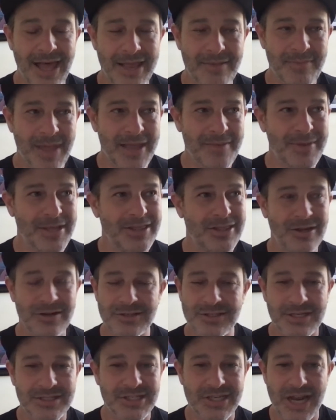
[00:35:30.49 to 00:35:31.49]
like maybe
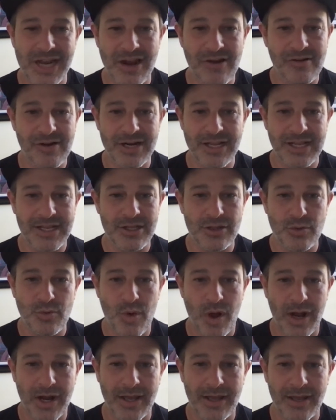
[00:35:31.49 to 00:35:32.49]
there's a charity you
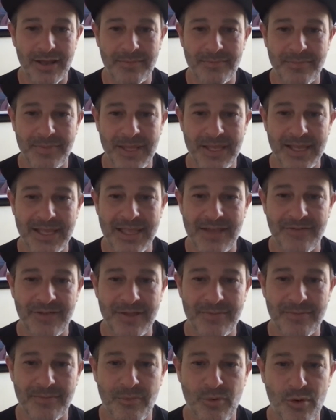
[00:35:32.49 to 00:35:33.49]
want to be
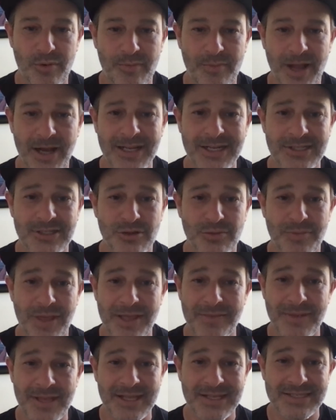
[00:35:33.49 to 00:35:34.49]
giving more money to, maybe
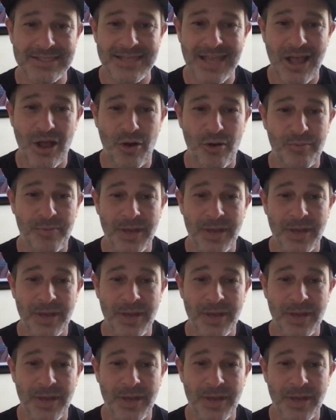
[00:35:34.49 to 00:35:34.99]
it's to help